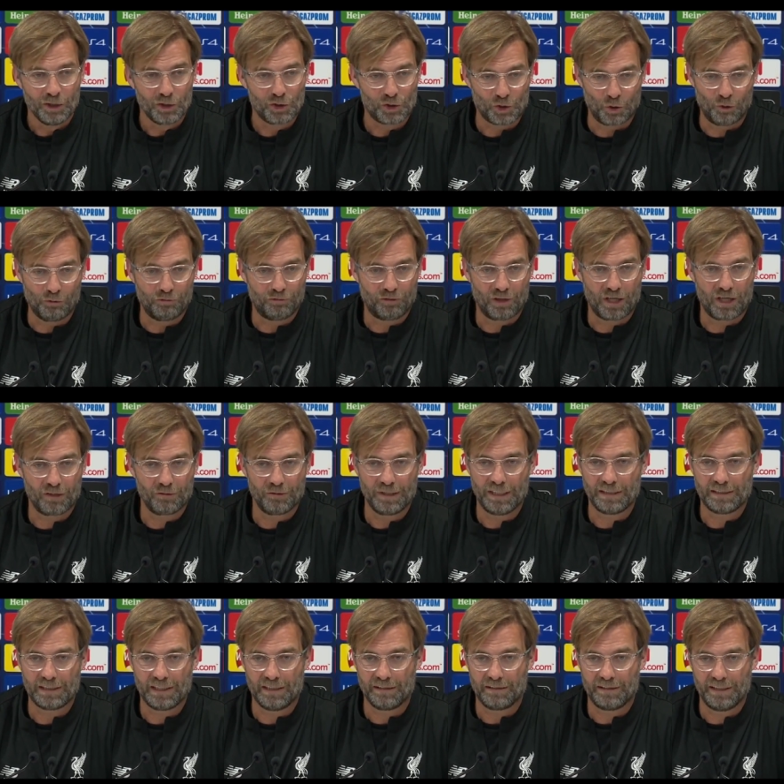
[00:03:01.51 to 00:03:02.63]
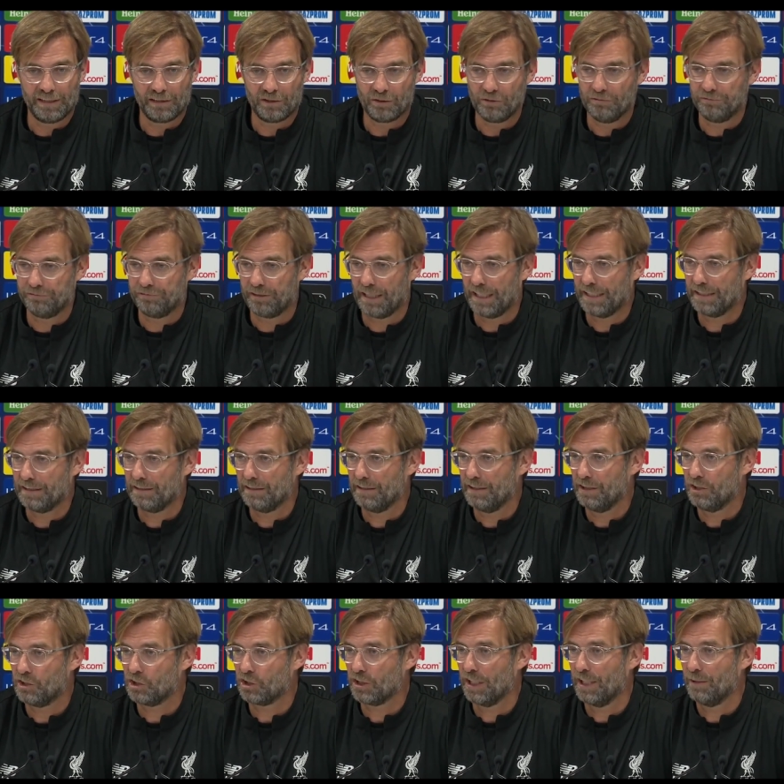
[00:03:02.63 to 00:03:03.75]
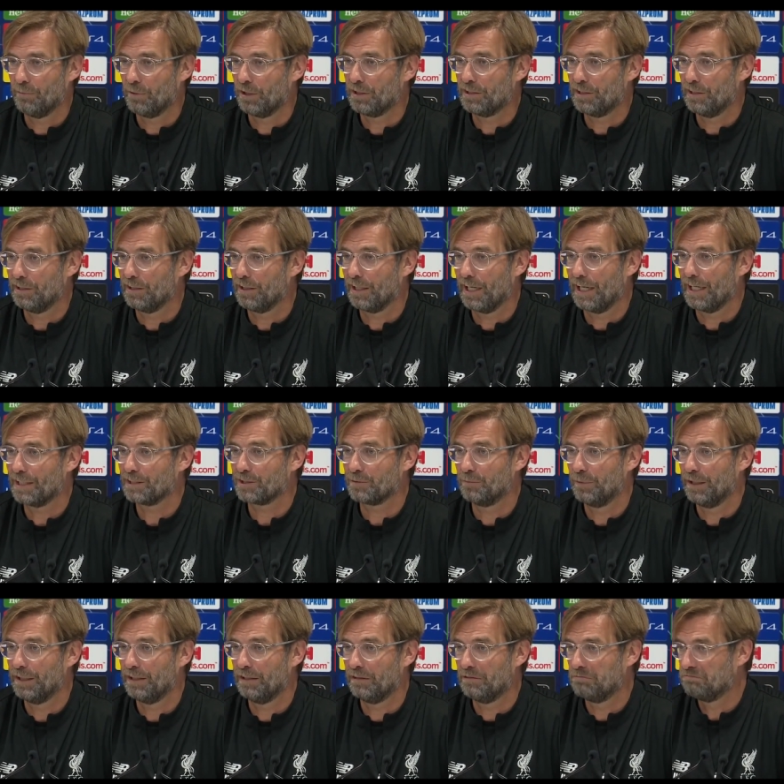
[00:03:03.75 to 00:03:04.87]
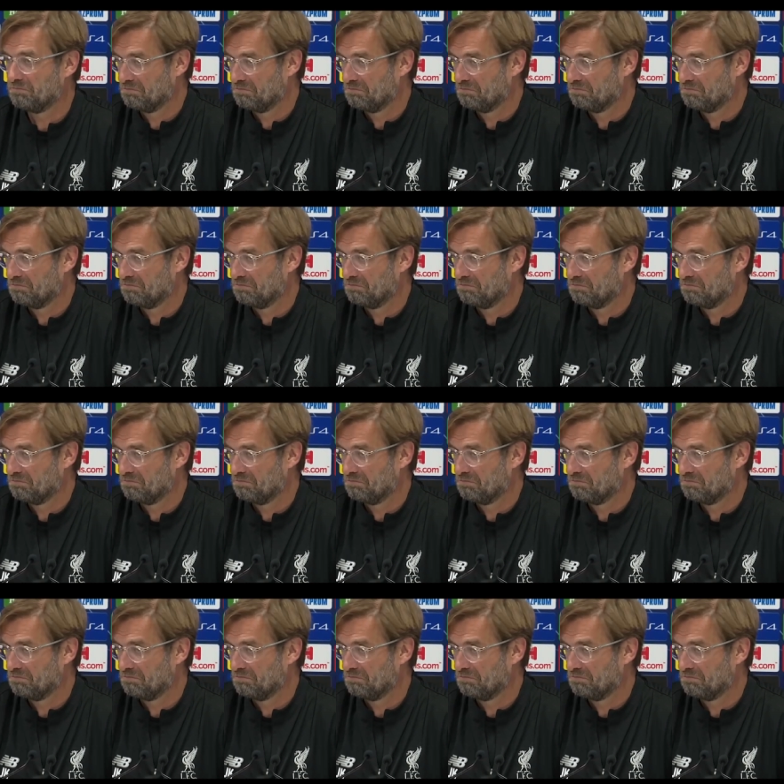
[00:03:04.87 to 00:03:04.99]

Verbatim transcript: So far, we had I think to fight in each game until the last minute.